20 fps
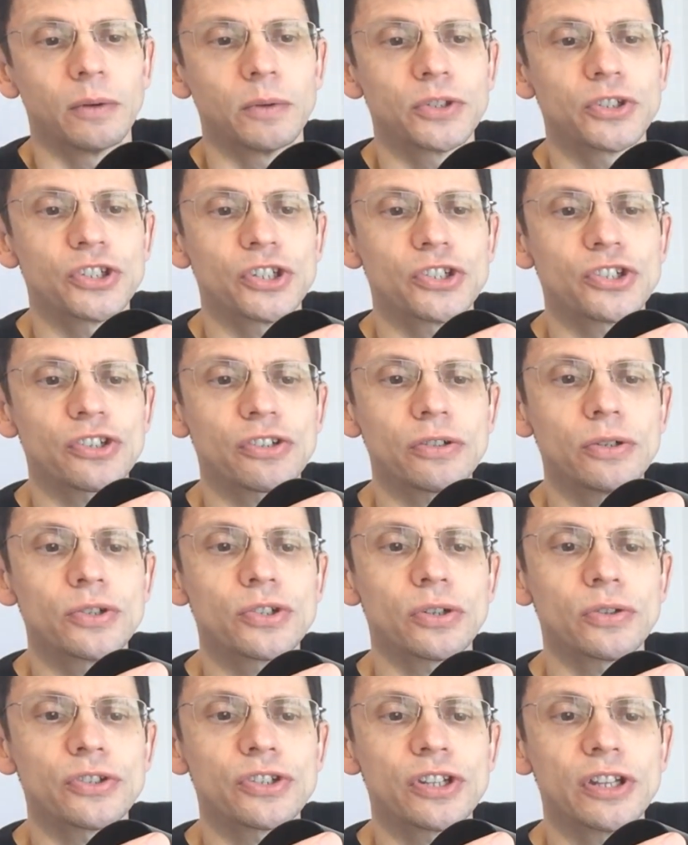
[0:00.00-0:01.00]
which just
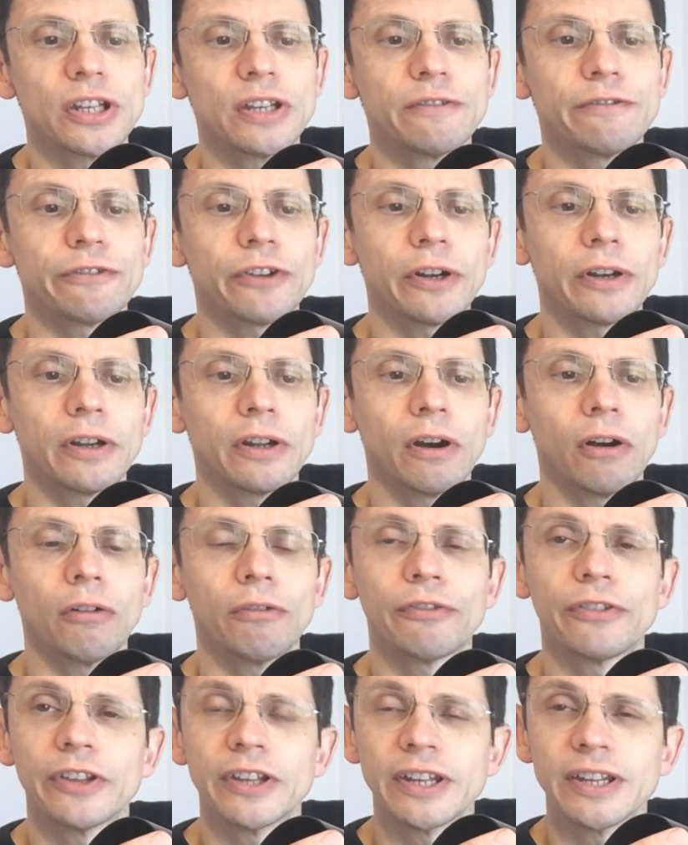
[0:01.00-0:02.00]
screws onto the front
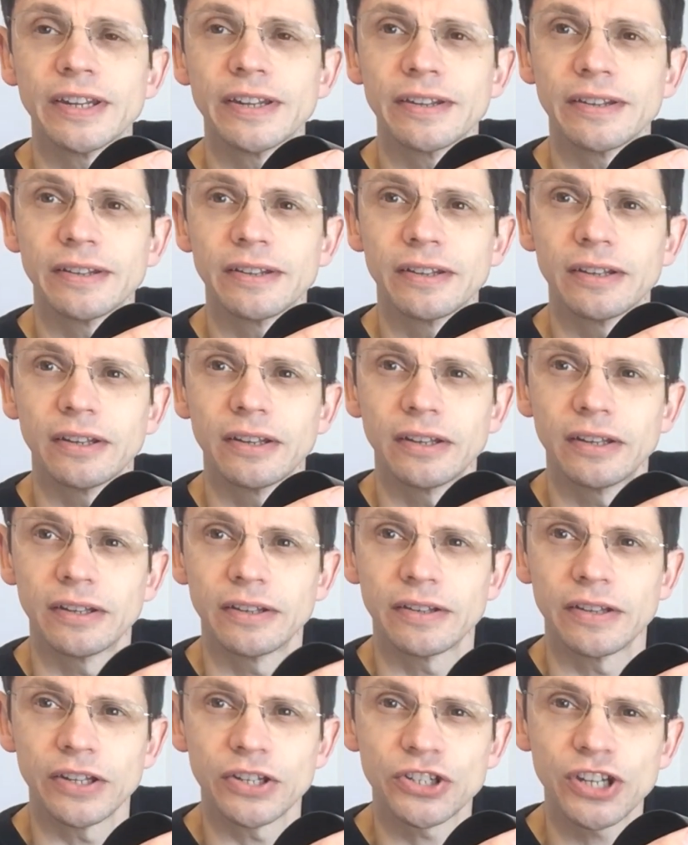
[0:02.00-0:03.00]
of the
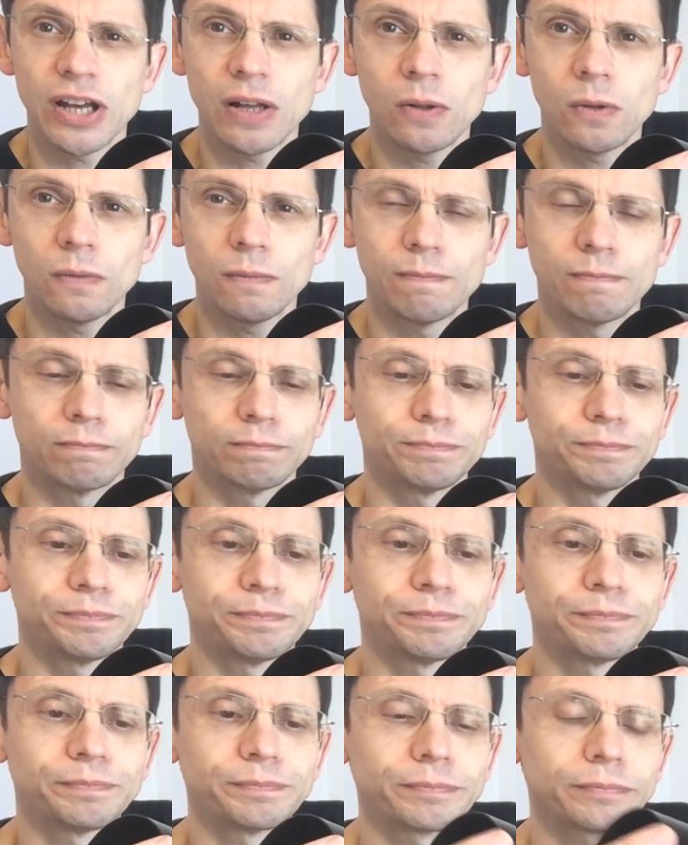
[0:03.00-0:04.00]
cell,
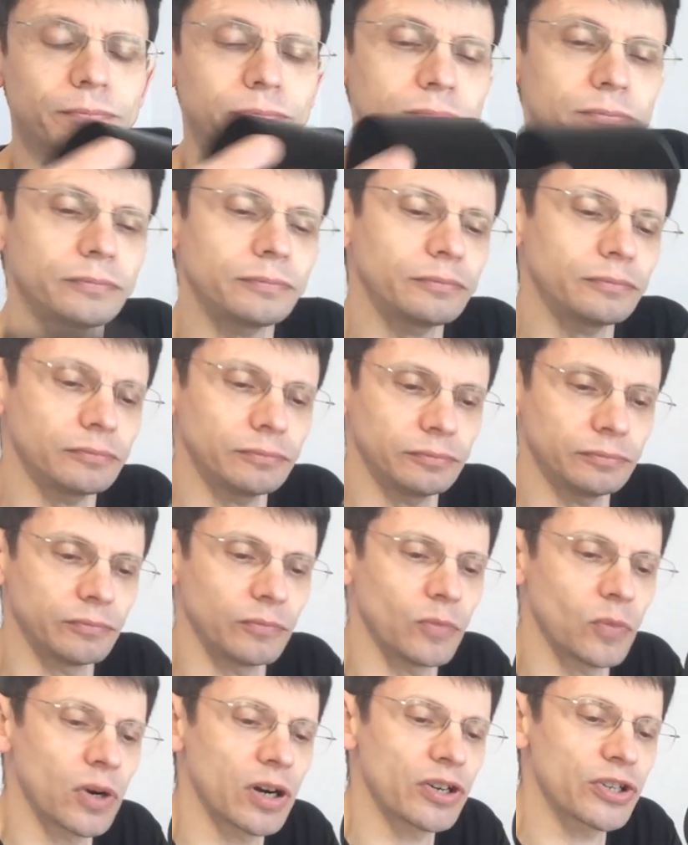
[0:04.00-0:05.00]

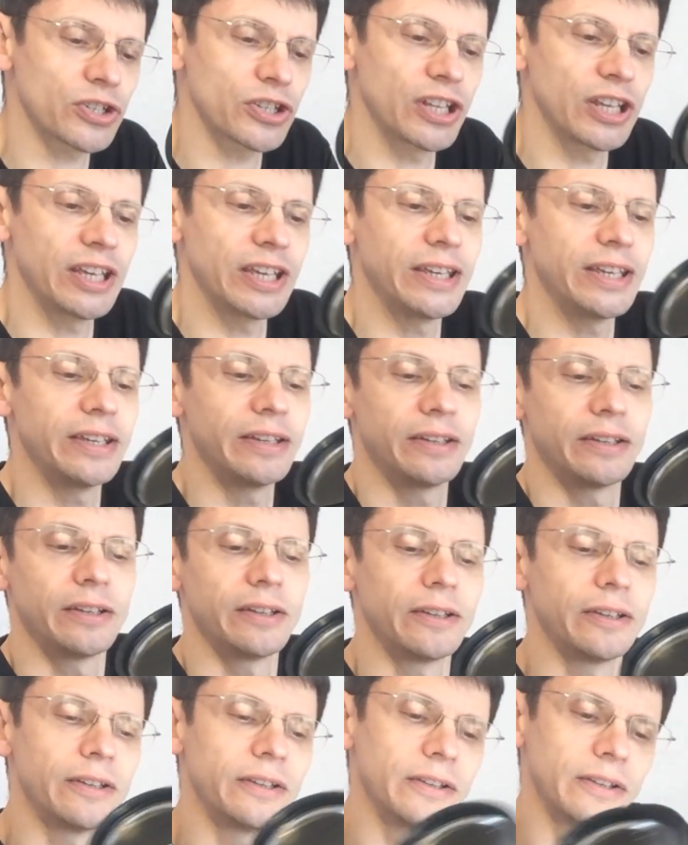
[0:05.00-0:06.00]
whereas the
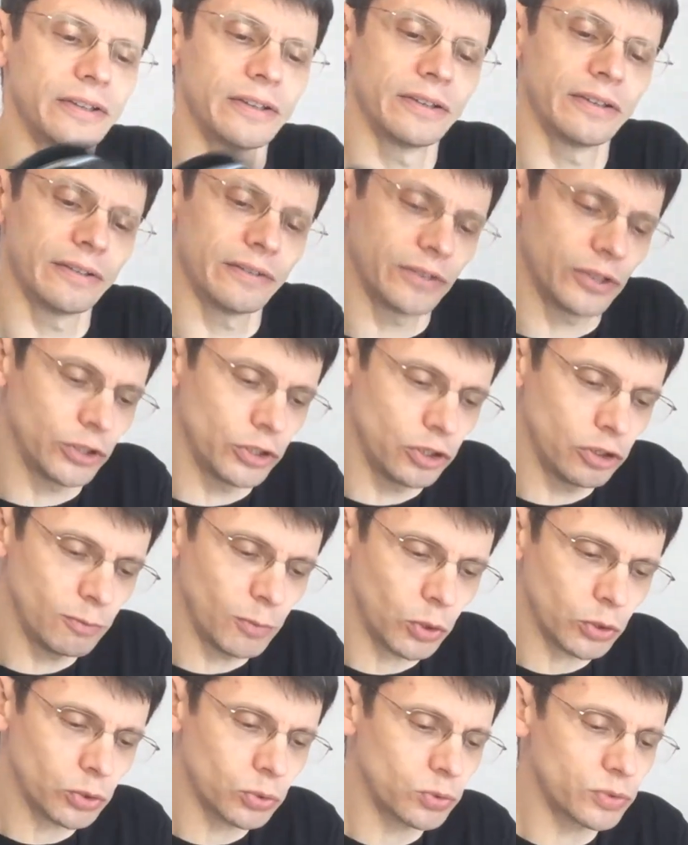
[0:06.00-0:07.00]
new
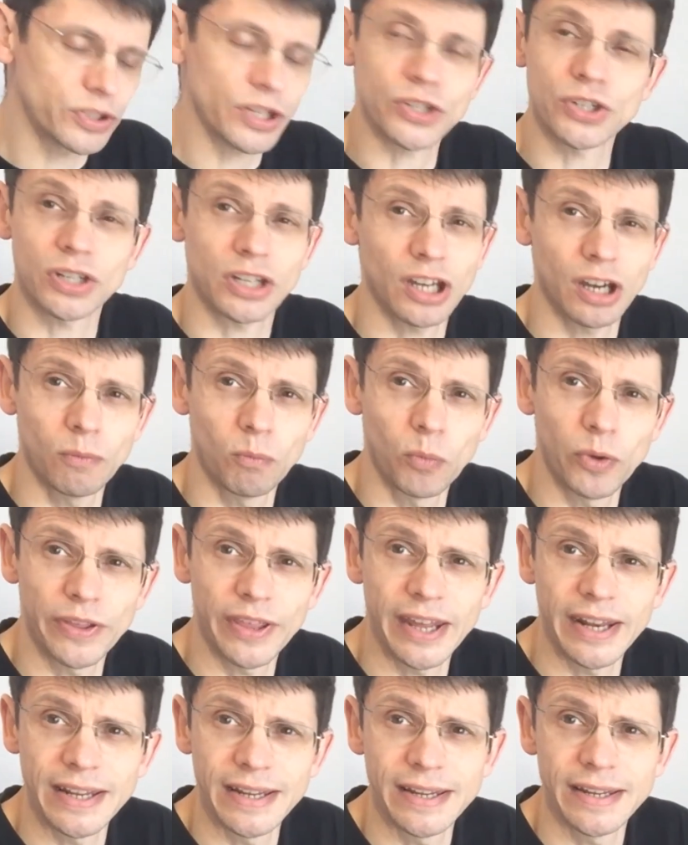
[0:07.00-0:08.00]
model doesn't come
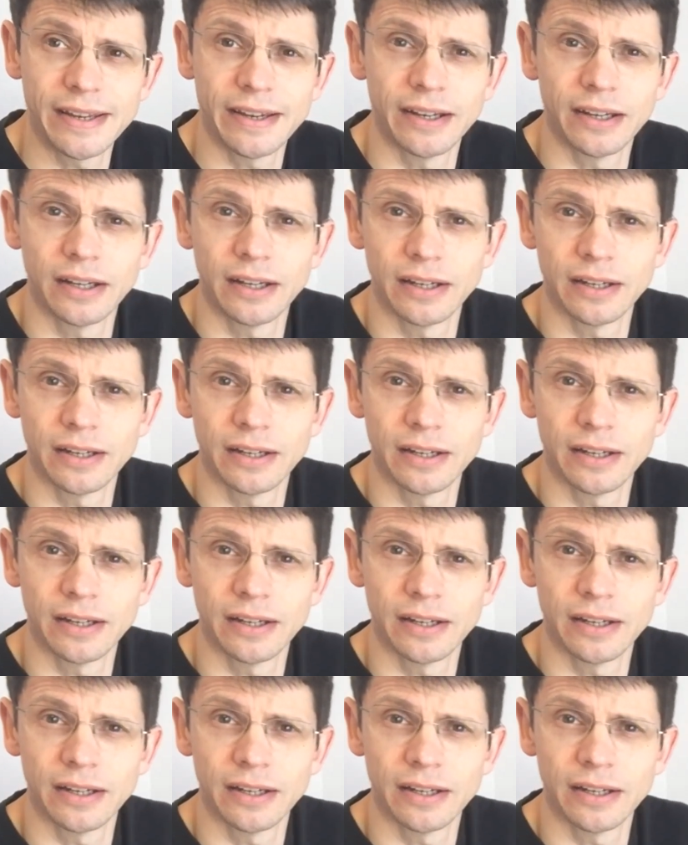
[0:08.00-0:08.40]
with any